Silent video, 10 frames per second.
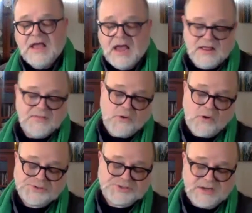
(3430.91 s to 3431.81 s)
and he
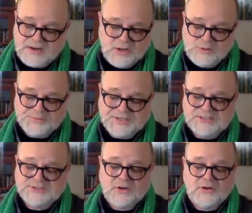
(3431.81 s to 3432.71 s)
thought and hoped he
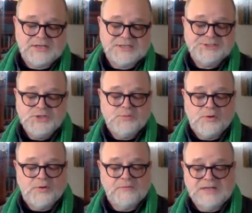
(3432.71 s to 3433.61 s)
saw his
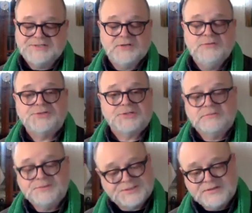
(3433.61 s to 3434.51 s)
newborn
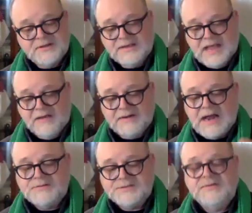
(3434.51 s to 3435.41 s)
resolutions carried
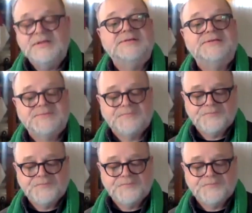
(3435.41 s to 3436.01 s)
out in this.